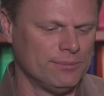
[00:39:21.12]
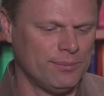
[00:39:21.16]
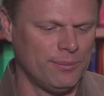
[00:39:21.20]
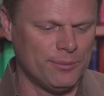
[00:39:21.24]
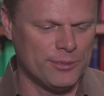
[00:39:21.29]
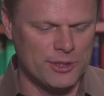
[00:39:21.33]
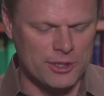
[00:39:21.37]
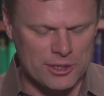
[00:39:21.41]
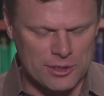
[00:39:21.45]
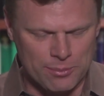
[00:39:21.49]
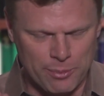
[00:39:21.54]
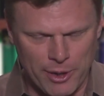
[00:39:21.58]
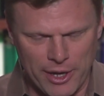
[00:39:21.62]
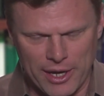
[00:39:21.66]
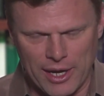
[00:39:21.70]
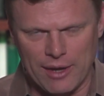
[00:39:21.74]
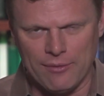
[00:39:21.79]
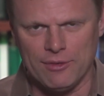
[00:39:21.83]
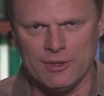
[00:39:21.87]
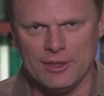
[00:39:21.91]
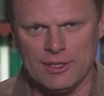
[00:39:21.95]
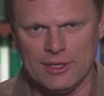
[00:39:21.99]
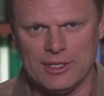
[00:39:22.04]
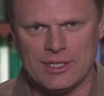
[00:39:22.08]
despite
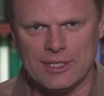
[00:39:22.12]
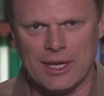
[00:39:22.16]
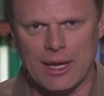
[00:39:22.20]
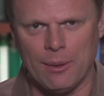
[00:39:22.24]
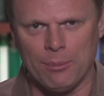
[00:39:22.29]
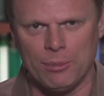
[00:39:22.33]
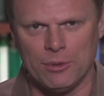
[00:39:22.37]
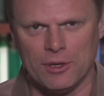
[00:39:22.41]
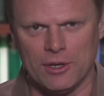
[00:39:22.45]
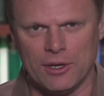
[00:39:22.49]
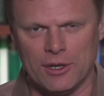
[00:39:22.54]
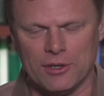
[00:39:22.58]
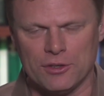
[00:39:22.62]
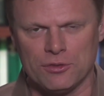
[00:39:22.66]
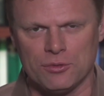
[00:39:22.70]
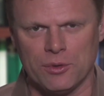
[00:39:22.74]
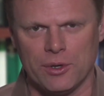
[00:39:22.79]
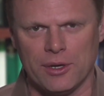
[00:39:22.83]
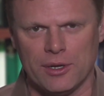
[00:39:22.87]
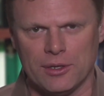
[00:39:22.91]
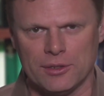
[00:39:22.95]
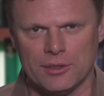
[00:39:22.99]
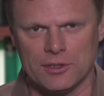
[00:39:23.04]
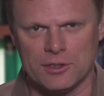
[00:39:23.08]
everything that's happened in
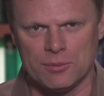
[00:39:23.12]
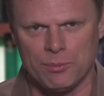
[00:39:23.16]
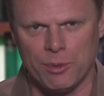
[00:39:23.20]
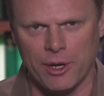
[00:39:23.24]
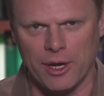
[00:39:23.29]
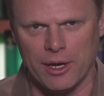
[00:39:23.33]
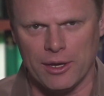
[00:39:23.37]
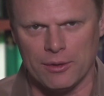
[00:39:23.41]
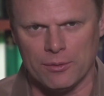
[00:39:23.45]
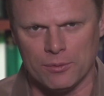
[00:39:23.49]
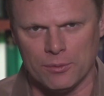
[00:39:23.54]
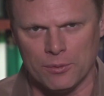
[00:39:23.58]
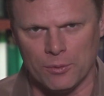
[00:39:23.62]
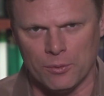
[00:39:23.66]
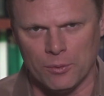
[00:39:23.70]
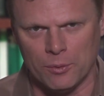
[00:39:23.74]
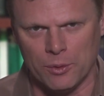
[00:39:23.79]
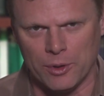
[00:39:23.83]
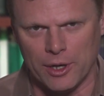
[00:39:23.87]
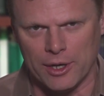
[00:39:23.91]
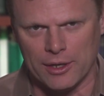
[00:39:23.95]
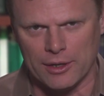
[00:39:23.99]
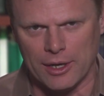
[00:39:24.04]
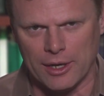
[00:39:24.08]
Israel, despite
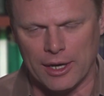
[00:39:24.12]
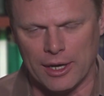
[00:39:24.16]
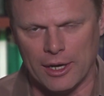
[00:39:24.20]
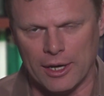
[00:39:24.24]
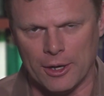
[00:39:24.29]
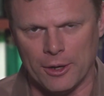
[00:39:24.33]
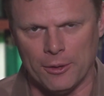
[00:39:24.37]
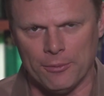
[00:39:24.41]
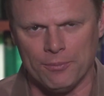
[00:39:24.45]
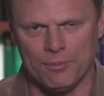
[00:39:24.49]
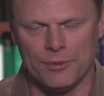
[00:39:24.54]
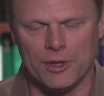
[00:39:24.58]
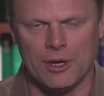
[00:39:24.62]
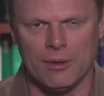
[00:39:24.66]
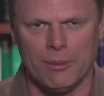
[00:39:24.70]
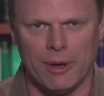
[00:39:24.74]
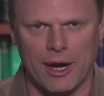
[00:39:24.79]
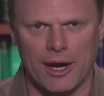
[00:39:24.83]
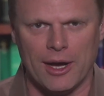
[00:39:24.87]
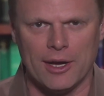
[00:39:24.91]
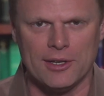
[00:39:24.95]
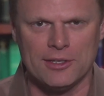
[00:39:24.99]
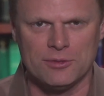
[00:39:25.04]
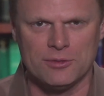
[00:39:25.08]
what
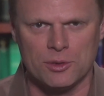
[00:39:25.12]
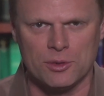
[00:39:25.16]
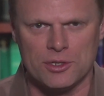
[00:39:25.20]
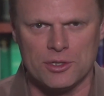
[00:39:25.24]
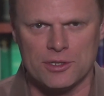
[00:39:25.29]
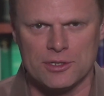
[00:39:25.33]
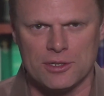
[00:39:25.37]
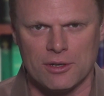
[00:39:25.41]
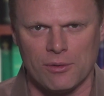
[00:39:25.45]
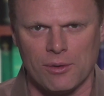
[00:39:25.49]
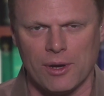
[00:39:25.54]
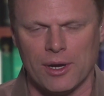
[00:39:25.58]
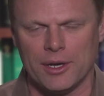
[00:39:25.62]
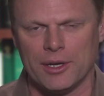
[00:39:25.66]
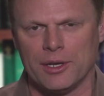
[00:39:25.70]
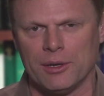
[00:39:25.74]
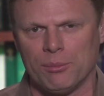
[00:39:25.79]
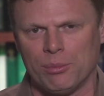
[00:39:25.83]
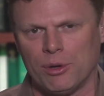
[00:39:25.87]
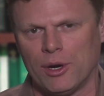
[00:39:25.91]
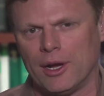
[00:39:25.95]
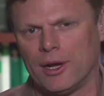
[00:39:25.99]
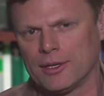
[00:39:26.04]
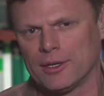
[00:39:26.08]
Hamas, which is an Iranian
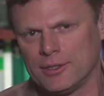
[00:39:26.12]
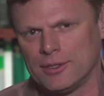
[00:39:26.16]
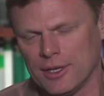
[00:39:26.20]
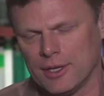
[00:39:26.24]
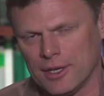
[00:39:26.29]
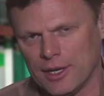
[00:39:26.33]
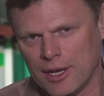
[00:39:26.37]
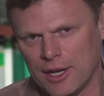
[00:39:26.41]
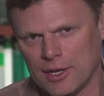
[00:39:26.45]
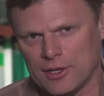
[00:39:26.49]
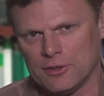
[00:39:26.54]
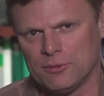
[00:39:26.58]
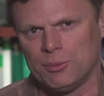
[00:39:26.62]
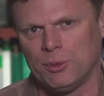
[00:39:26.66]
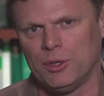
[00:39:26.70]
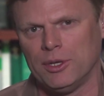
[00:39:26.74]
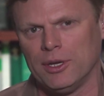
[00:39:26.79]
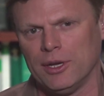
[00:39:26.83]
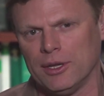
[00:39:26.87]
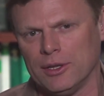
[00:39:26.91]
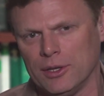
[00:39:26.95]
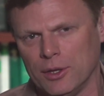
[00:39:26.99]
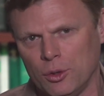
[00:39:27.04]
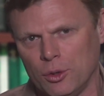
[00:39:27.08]
proxy, and
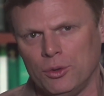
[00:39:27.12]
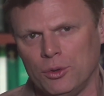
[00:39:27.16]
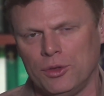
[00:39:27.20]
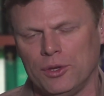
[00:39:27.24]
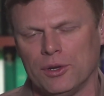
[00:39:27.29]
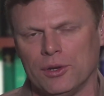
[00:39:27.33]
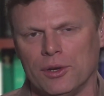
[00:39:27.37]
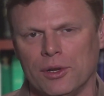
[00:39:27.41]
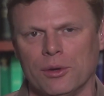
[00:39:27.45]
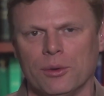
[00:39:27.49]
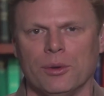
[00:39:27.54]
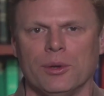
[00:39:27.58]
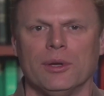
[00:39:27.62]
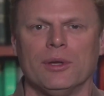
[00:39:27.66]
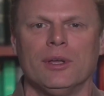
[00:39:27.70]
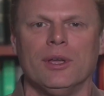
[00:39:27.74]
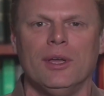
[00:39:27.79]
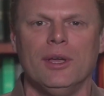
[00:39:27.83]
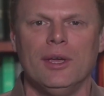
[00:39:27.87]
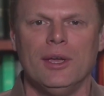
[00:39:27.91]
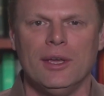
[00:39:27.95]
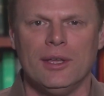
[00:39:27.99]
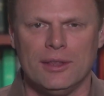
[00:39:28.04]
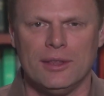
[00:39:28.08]
Hezbollah and the Houthi are doing,
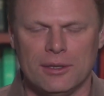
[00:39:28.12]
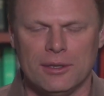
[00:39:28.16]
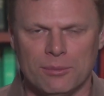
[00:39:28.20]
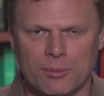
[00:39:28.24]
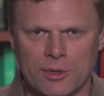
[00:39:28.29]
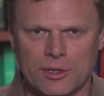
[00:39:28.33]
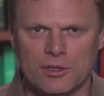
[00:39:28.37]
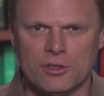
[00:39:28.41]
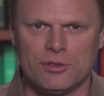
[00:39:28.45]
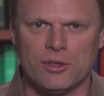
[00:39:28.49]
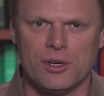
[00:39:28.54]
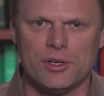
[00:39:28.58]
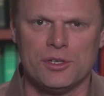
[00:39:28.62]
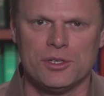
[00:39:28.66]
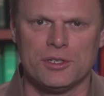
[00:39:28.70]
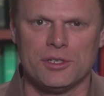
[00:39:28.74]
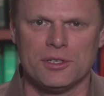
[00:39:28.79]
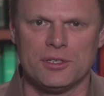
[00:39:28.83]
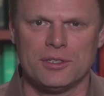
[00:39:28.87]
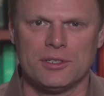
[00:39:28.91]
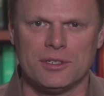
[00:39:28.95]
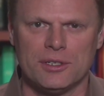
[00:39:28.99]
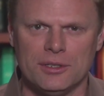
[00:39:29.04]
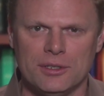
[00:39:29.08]
the administration
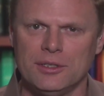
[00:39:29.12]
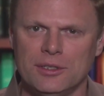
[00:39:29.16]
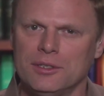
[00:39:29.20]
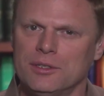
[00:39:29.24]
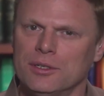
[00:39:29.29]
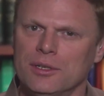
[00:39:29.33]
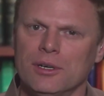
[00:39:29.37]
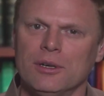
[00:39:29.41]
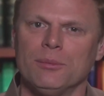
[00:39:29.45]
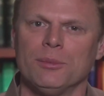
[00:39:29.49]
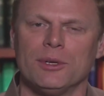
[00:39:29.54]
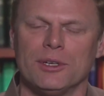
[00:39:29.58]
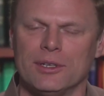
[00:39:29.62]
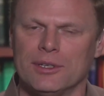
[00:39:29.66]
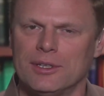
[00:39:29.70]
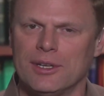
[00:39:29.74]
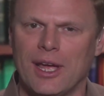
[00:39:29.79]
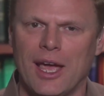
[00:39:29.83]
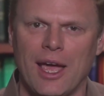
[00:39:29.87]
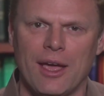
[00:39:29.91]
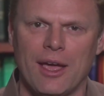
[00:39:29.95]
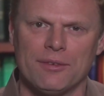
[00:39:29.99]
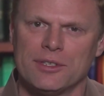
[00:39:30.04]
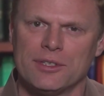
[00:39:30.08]
is still determined to
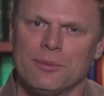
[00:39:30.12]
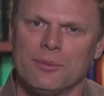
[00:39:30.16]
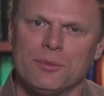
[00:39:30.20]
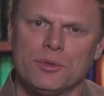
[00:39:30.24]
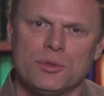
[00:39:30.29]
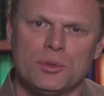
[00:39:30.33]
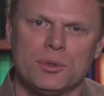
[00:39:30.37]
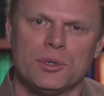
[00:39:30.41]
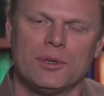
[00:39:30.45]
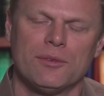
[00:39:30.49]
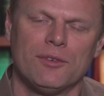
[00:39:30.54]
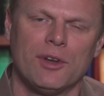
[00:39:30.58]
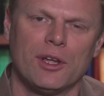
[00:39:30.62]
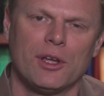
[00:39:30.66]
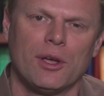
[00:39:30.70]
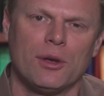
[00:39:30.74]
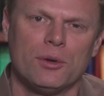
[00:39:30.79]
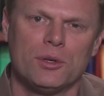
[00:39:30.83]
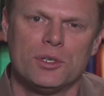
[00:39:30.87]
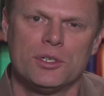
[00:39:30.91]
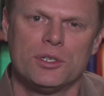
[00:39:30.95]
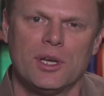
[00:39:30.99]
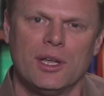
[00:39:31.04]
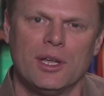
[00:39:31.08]
have some sort of
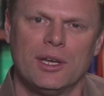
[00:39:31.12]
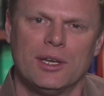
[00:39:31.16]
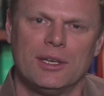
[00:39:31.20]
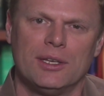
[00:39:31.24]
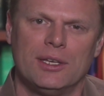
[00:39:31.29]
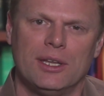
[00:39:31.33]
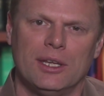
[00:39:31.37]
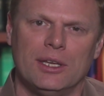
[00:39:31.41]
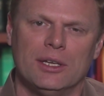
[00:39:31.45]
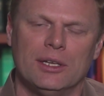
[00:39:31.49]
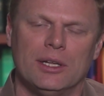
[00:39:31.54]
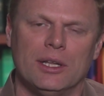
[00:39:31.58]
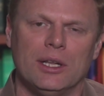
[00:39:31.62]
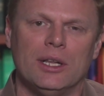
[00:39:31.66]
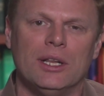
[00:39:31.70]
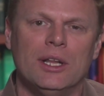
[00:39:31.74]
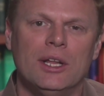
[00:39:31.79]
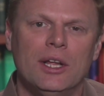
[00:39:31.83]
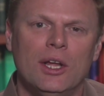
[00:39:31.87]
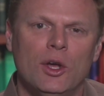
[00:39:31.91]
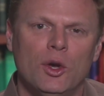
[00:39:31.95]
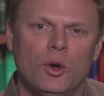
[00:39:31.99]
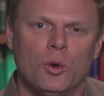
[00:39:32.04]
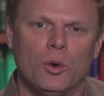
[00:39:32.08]
negotiated deal
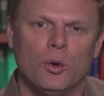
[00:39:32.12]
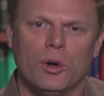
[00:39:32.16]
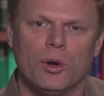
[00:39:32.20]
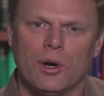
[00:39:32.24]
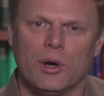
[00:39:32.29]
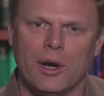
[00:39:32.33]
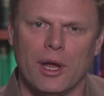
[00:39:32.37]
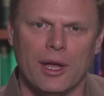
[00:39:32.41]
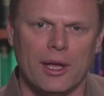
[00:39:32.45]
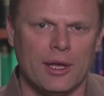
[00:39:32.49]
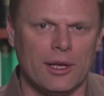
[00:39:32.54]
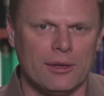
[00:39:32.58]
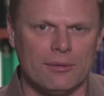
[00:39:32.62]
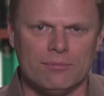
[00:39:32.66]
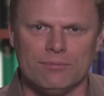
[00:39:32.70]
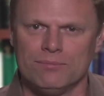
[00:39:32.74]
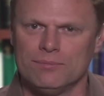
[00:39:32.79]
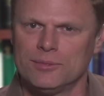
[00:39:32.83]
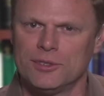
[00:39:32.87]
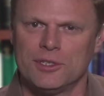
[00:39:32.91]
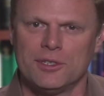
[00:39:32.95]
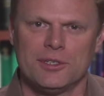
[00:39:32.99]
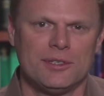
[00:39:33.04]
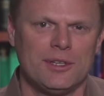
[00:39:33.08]
or a
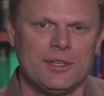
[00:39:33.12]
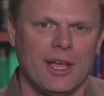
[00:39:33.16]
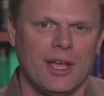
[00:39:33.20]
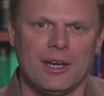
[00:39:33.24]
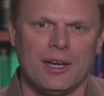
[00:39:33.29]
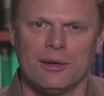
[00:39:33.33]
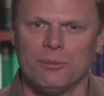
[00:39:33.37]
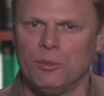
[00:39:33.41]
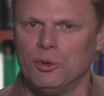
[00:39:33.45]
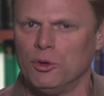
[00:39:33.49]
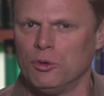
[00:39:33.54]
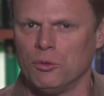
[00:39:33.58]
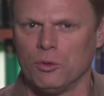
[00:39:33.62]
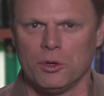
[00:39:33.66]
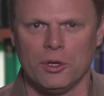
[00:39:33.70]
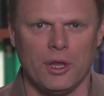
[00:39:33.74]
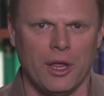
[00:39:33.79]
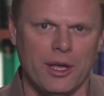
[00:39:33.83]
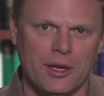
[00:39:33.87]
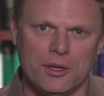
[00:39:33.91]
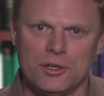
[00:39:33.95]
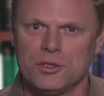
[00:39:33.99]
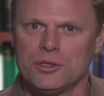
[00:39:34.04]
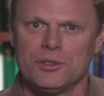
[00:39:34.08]
sustainable
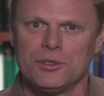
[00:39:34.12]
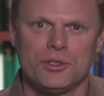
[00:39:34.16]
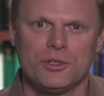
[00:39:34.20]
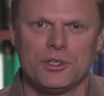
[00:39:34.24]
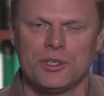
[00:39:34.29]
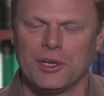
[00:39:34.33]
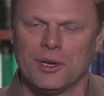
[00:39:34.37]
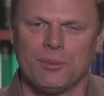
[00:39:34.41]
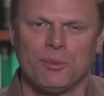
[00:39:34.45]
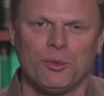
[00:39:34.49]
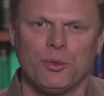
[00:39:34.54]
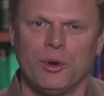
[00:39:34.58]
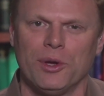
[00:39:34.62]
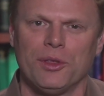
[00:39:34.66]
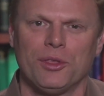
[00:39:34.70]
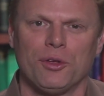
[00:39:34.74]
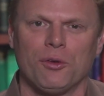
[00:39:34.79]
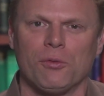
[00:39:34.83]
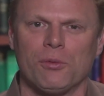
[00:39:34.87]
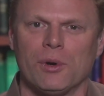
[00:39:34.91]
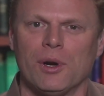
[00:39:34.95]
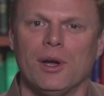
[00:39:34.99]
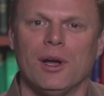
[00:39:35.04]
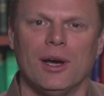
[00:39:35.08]
relationship with
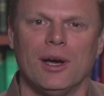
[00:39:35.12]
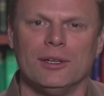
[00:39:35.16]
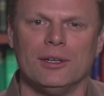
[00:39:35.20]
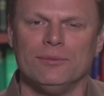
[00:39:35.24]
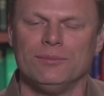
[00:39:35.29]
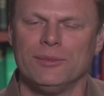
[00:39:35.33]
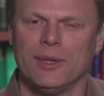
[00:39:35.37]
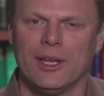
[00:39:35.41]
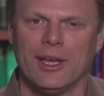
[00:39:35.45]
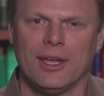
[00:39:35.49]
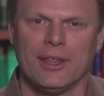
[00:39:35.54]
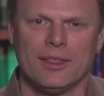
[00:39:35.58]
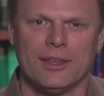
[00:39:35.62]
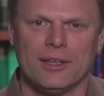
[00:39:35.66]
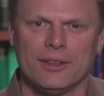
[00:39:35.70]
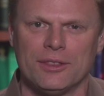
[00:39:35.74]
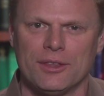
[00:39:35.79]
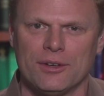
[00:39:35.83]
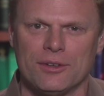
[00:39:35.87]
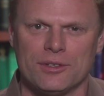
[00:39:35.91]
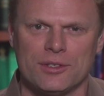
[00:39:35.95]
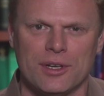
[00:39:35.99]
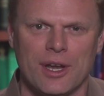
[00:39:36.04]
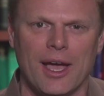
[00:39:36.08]
Iran, and that
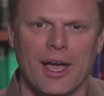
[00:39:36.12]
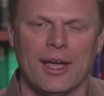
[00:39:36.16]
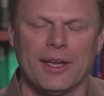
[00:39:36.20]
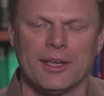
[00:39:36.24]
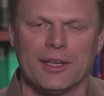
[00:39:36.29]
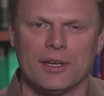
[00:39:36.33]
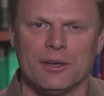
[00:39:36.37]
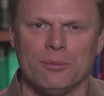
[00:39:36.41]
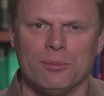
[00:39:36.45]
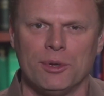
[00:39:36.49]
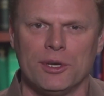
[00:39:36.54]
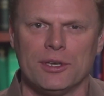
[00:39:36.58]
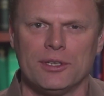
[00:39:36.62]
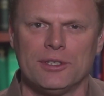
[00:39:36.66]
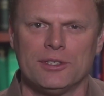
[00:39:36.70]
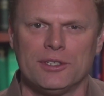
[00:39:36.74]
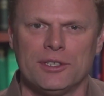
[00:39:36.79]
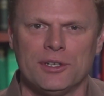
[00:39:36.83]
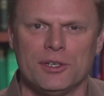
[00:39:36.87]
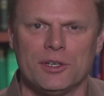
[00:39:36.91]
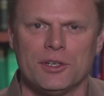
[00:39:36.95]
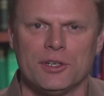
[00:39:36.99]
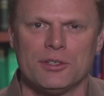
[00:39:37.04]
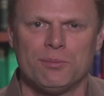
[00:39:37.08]
there's not going to be a
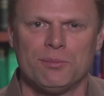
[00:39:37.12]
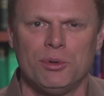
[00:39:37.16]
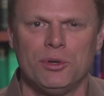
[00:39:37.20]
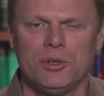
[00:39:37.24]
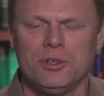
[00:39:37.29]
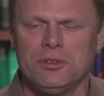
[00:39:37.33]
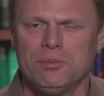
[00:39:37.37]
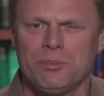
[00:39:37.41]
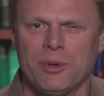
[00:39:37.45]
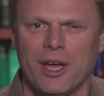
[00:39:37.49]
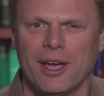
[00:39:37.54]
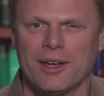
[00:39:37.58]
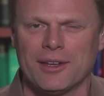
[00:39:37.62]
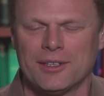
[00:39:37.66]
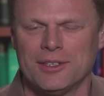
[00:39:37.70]
serious pushback.